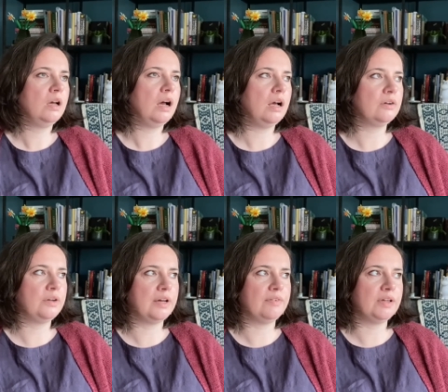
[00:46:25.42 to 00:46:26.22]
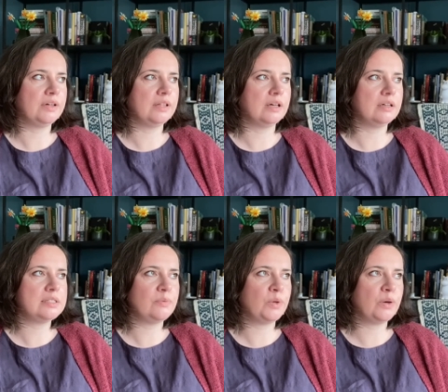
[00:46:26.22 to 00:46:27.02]
I'll go and have a look at that, because
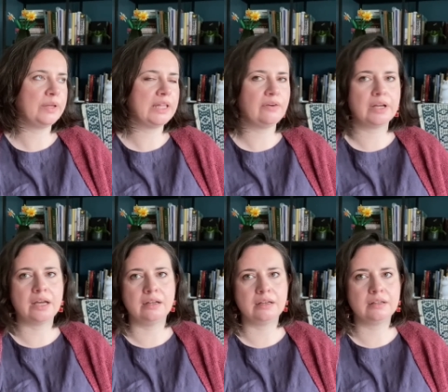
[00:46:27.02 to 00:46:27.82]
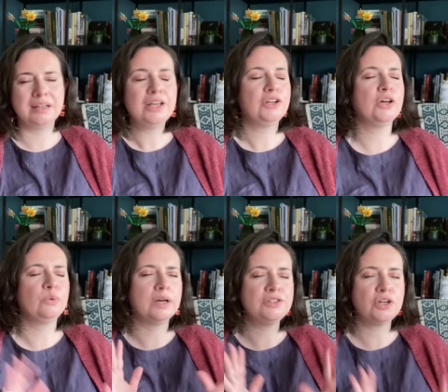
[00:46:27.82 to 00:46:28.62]
if we're going there again, no,
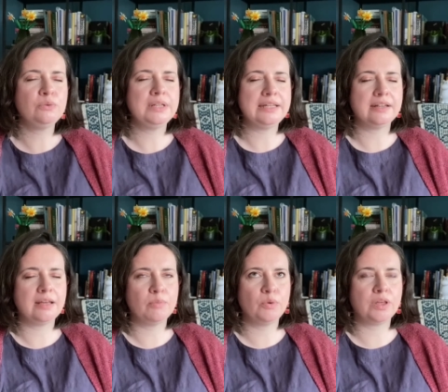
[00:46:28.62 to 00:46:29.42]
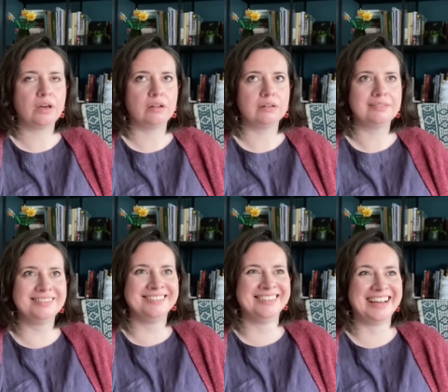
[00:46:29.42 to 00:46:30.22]
I don't need any more yarn.
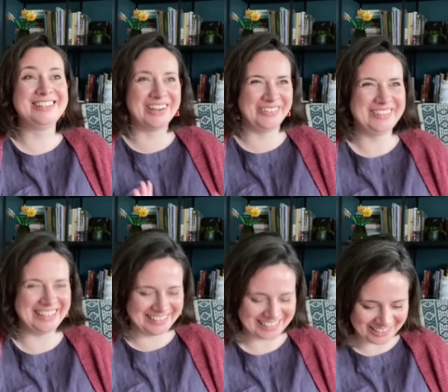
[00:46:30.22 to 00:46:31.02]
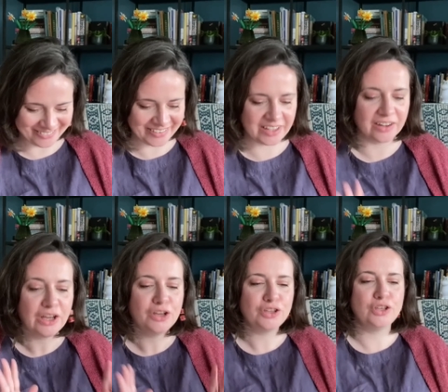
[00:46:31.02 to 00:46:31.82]
I don't need any more yarn.
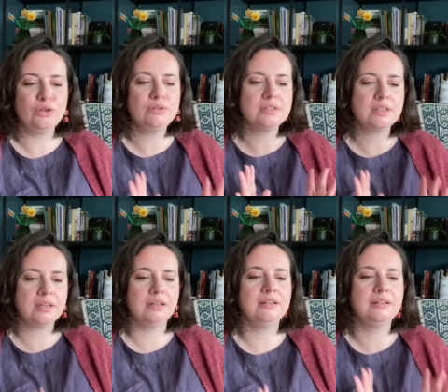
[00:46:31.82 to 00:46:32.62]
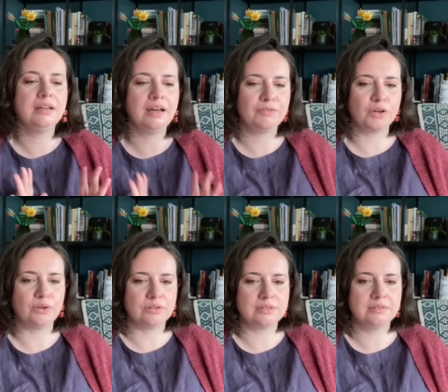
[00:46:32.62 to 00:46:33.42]
Use the yarn I've
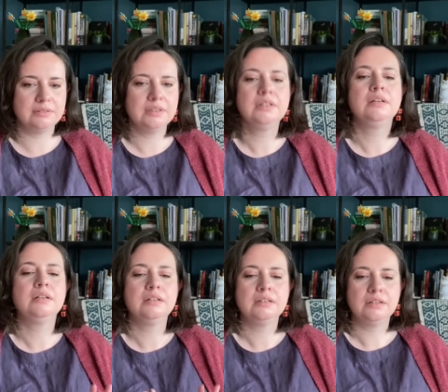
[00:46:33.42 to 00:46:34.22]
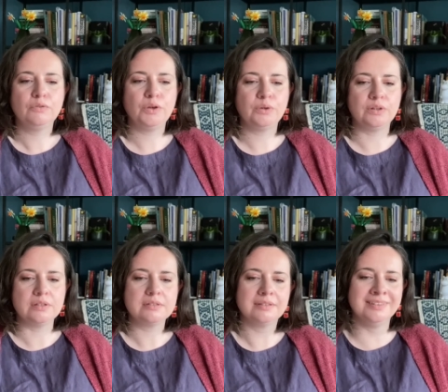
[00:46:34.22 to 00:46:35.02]
got. Focus.